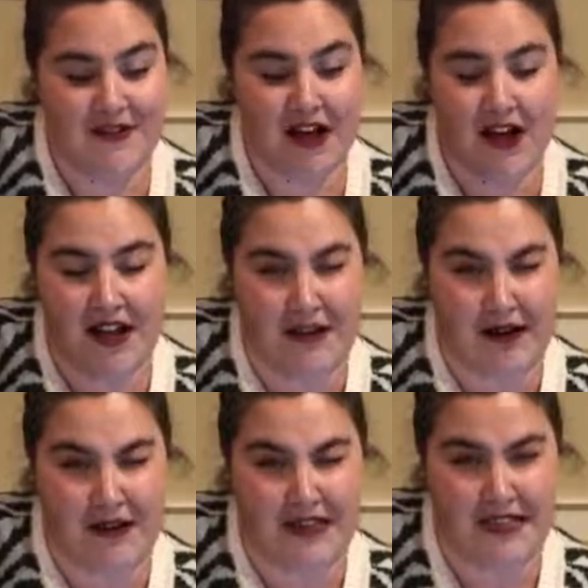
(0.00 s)
talking
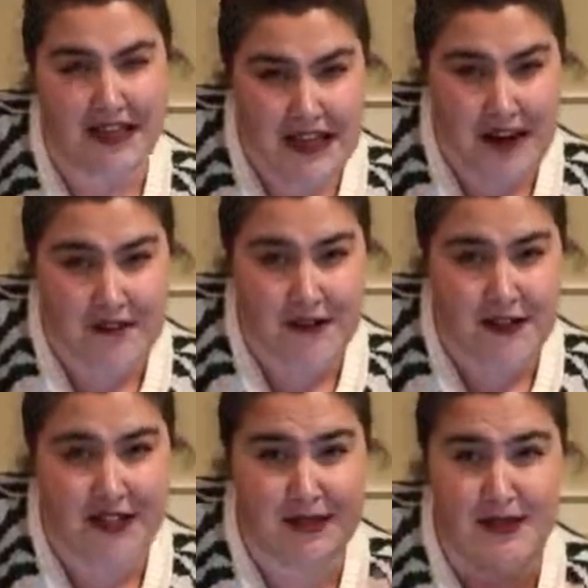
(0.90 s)
about skincare
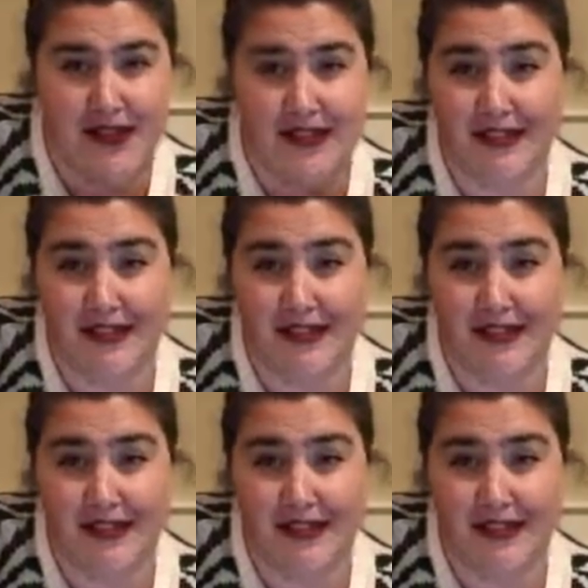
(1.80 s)
fridges, because